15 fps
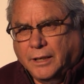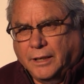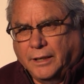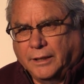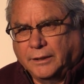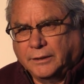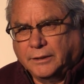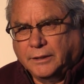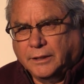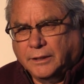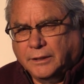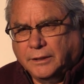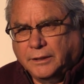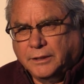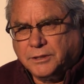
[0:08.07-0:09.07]
and
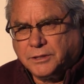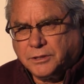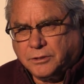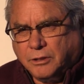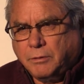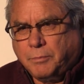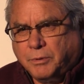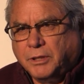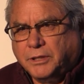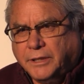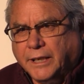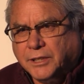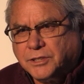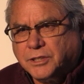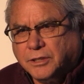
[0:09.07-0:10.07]
uh, it's going to be pretty
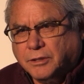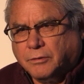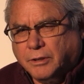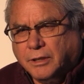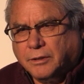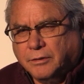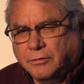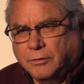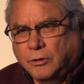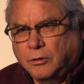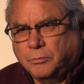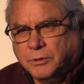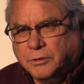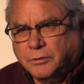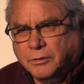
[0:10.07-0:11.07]
tense in the
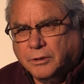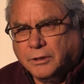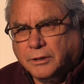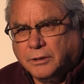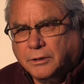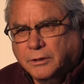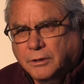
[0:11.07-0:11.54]
room to, uh,